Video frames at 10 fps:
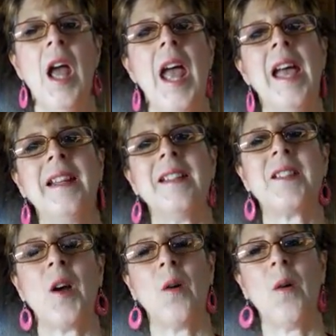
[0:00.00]
And
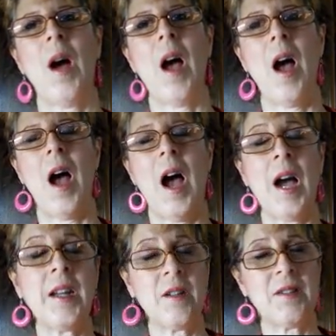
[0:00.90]
so I
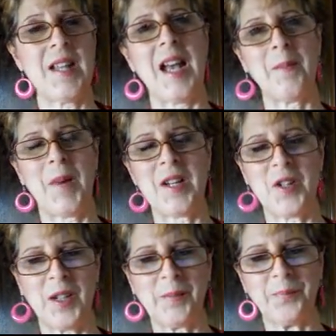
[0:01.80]
use that in my
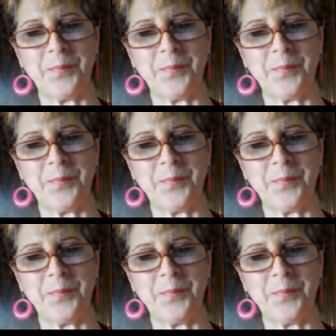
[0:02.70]
show.